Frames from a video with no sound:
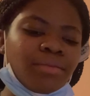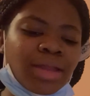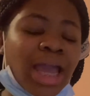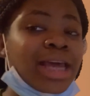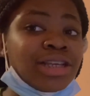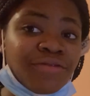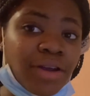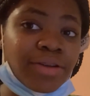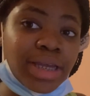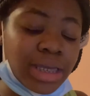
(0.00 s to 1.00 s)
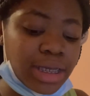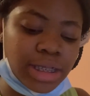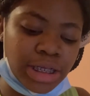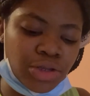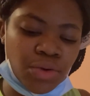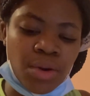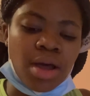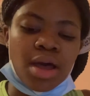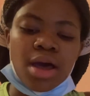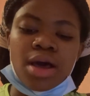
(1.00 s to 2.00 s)
and it's very easy too.
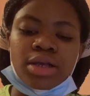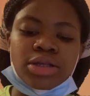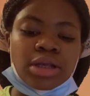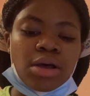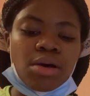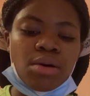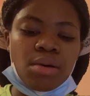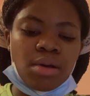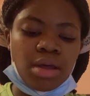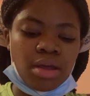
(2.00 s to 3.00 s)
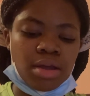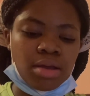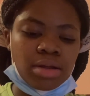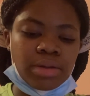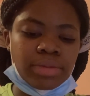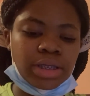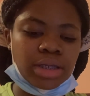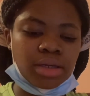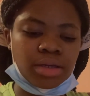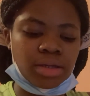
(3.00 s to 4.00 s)
So let me
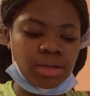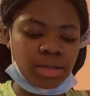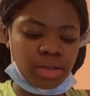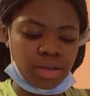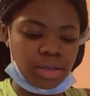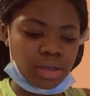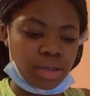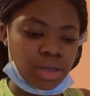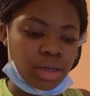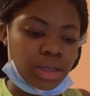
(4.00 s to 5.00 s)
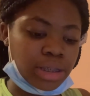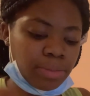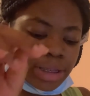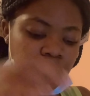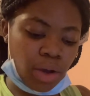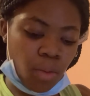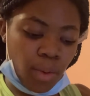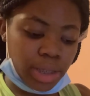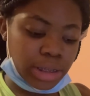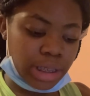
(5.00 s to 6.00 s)
see. So I'm gonna take
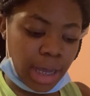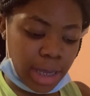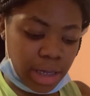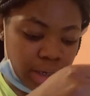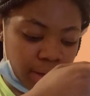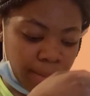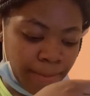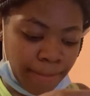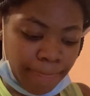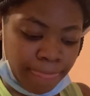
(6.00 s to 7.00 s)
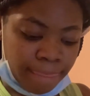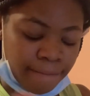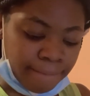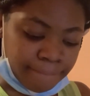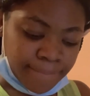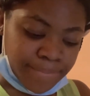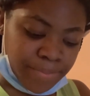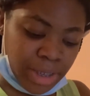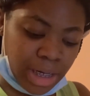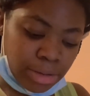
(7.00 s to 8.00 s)
one side
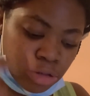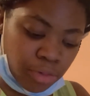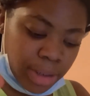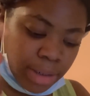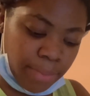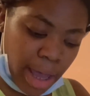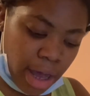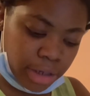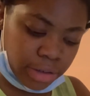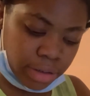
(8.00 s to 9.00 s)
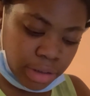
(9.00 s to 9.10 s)
and I'll do it in a pattern.